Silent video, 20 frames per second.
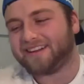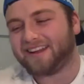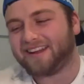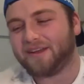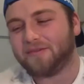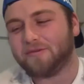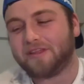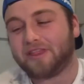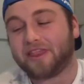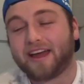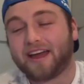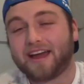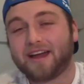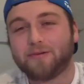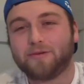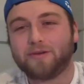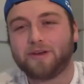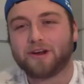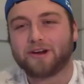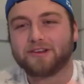And with
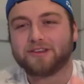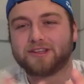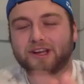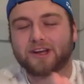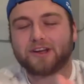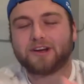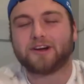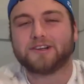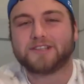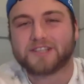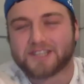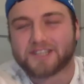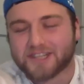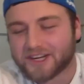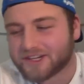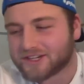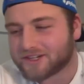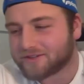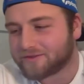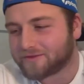that, we are done our
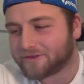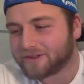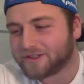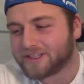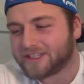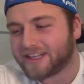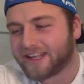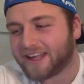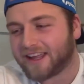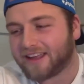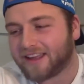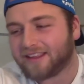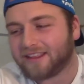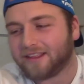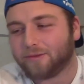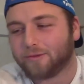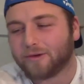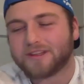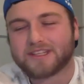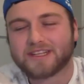discussion for today.
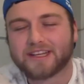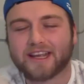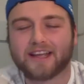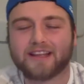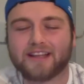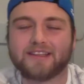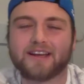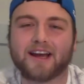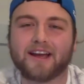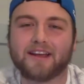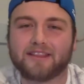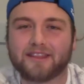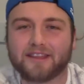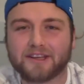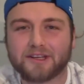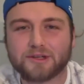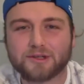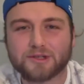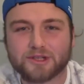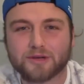Once again, Dai,
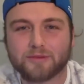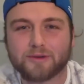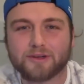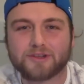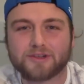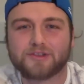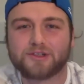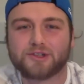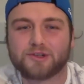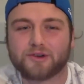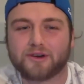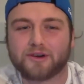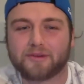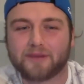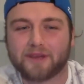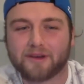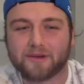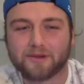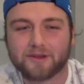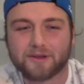thank you so much for joining
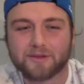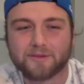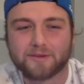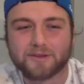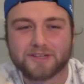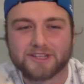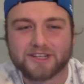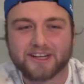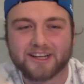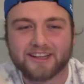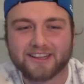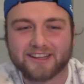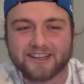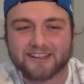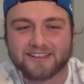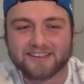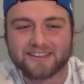me. I really appreciate that.